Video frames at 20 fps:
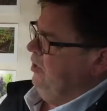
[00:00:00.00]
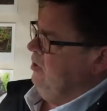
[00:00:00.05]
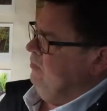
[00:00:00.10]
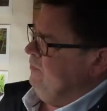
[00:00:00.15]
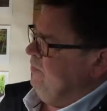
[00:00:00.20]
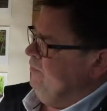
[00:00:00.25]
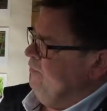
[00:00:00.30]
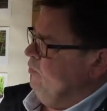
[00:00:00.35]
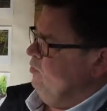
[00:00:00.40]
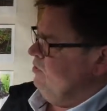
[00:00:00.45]

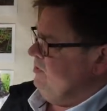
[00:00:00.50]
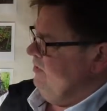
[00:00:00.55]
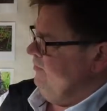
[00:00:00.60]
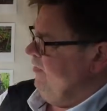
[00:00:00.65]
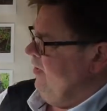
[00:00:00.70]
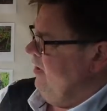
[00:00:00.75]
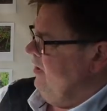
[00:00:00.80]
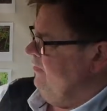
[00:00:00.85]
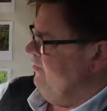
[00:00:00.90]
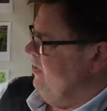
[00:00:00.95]
over
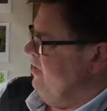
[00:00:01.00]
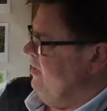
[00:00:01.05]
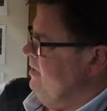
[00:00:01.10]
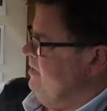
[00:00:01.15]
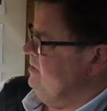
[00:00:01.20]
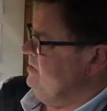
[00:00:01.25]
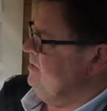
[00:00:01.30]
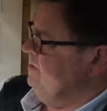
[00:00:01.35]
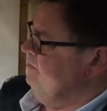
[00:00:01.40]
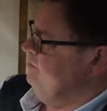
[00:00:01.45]
45
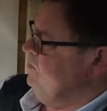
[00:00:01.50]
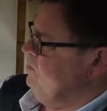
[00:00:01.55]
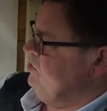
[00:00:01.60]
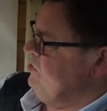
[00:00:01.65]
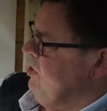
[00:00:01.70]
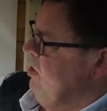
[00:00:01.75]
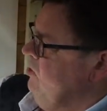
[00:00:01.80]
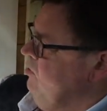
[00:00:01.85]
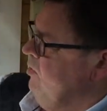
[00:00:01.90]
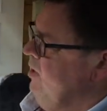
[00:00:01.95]
years.
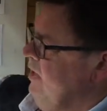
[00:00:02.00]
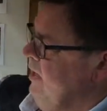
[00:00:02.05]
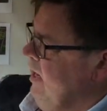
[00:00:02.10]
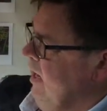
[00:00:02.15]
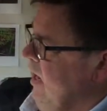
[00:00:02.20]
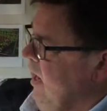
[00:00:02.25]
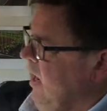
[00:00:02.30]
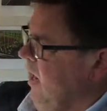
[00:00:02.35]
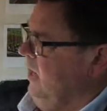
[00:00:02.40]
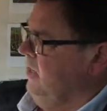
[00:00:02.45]
So
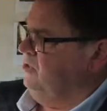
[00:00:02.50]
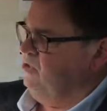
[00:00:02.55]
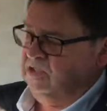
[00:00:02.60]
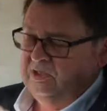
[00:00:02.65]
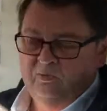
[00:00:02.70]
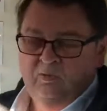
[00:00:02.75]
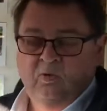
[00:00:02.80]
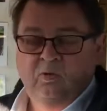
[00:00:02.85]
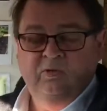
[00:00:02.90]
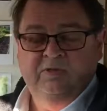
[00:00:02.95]
I
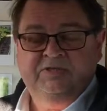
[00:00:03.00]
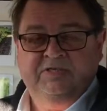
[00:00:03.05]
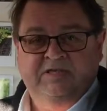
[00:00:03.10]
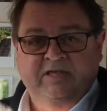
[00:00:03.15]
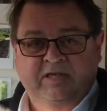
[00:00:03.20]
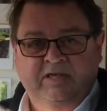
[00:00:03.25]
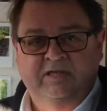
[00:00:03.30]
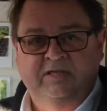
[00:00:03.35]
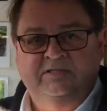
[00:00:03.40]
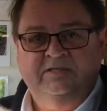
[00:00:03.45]
sow all the
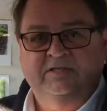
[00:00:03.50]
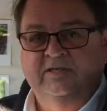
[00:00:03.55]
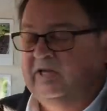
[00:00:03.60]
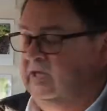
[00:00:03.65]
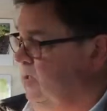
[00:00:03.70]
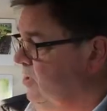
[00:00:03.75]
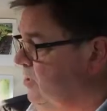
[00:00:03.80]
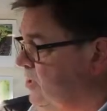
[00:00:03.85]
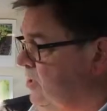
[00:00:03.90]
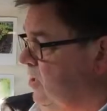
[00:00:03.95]
seeds
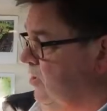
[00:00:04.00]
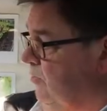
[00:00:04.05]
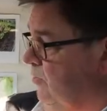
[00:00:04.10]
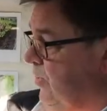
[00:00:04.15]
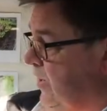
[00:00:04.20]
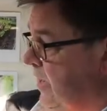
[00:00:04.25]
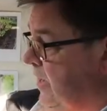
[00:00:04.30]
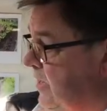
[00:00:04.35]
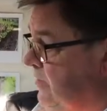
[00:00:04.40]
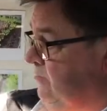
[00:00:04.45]

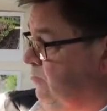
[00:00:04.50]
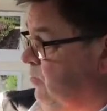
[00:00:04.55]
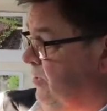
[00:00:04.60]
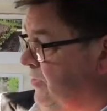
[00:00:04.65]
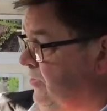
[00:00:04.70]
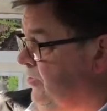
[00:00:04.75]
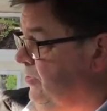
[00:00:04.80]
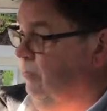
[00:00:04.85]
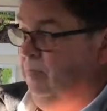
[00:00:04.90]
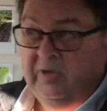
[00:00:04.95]
compared
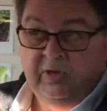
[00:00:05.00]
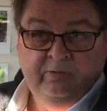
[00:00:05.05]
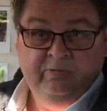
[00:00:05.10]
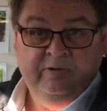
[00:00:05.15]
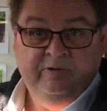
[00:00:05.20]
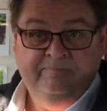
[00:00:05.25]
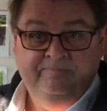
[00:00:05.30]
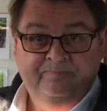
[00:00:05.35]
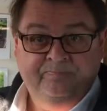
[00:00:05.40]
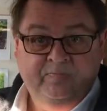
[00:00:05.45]
with the
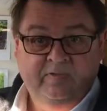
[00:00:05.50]
moon.